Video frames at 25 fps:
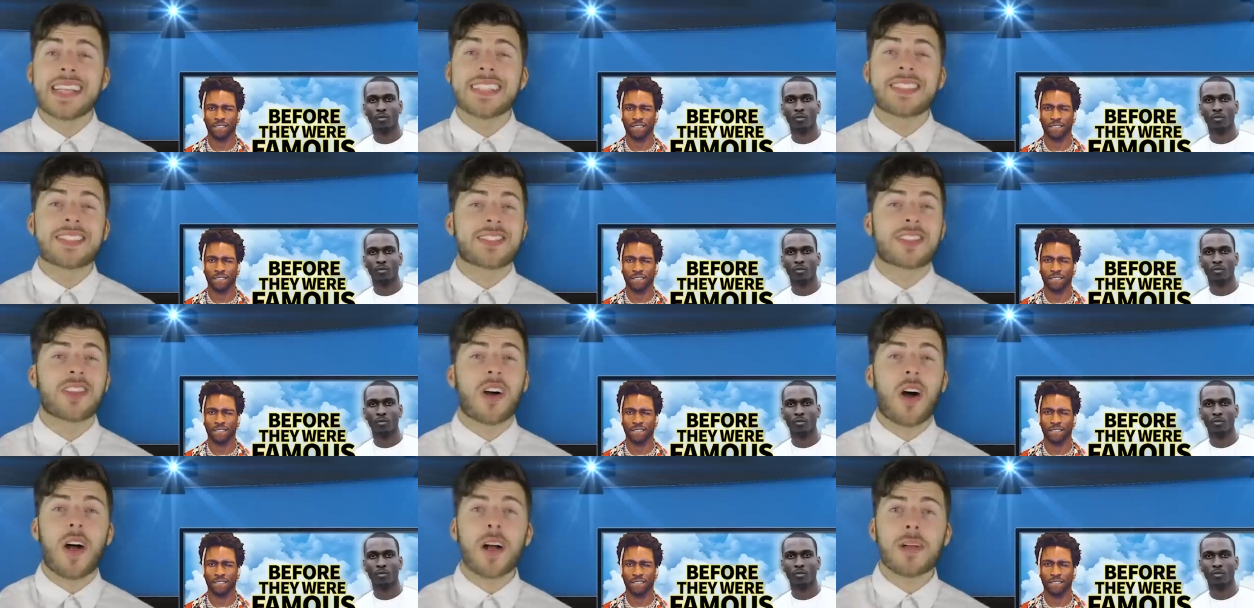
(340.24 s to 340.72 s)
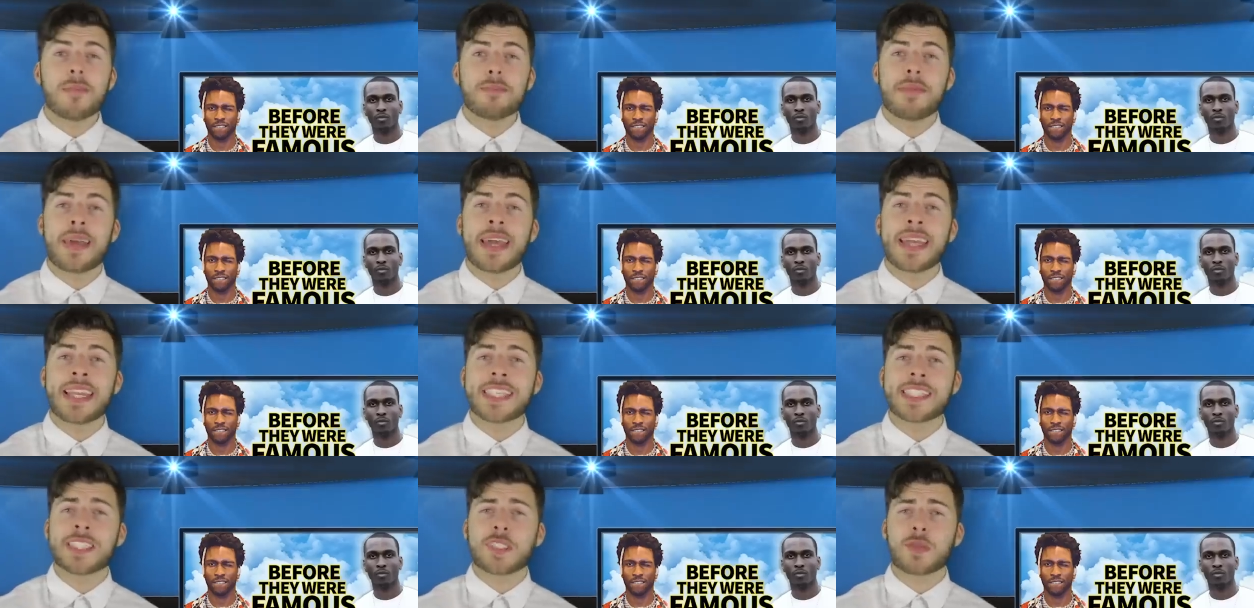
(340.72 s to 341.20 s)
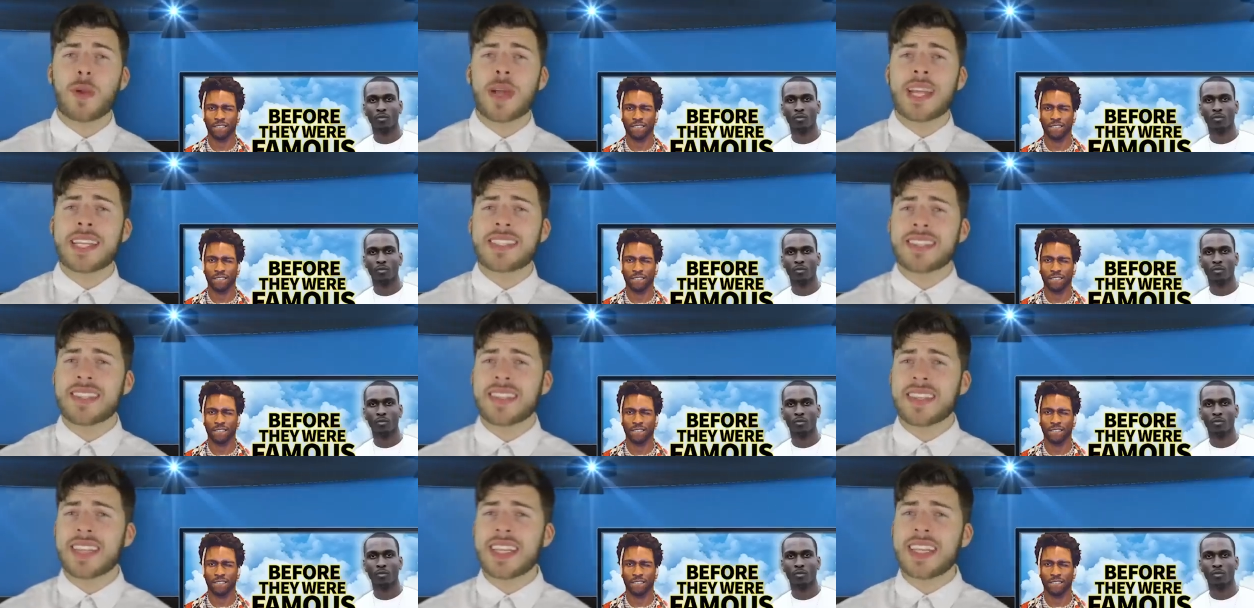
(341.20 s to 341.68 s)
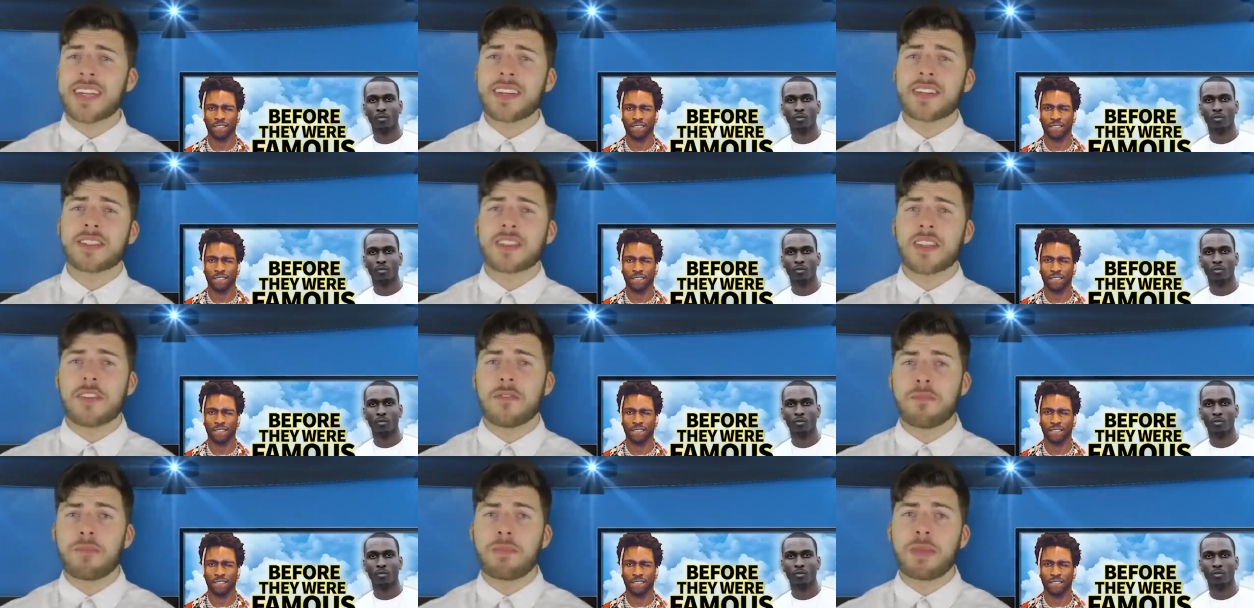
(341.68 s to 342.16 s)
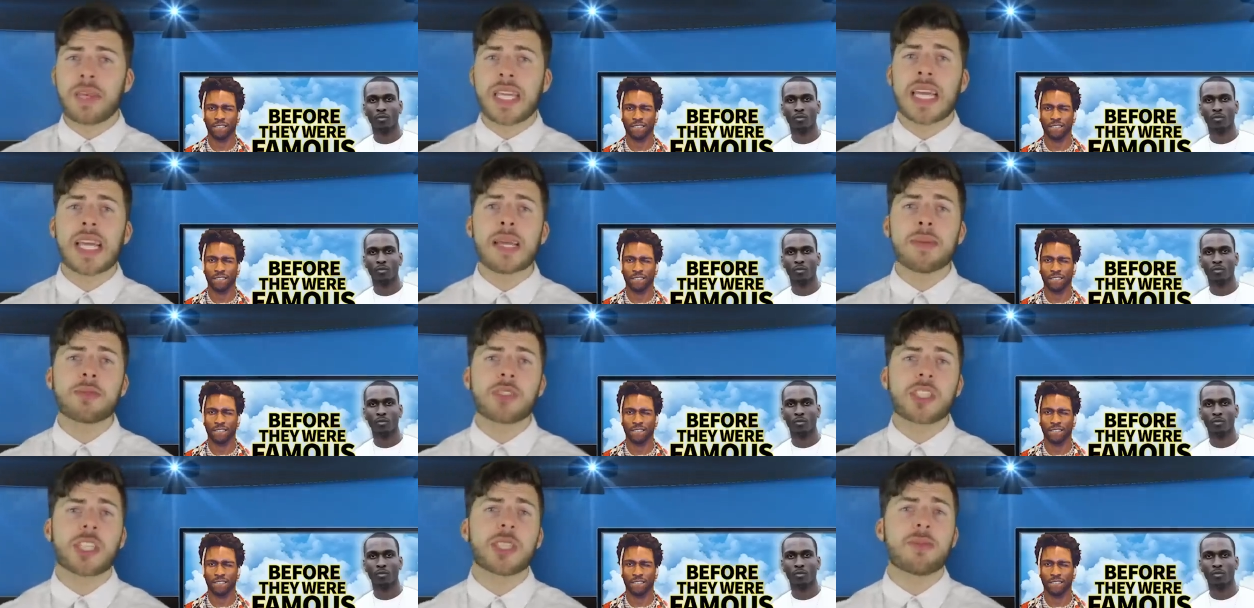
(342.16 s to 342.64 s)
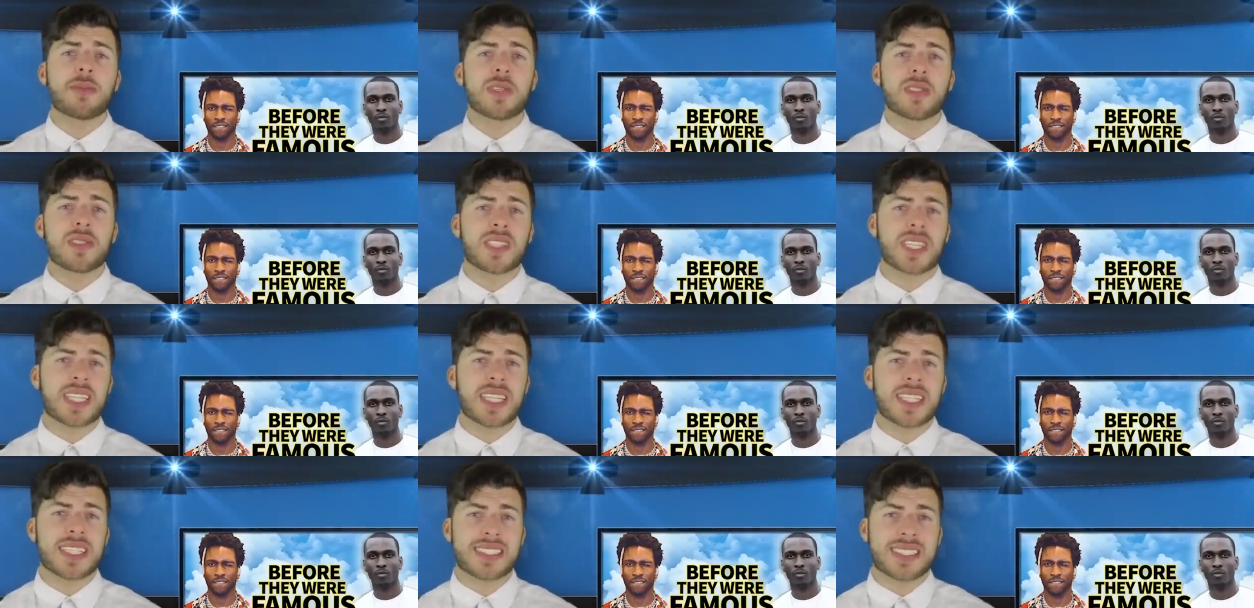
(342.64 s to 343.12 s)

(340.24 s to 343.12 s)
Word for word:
Speaker 1: His song made its way to the ears of BMG music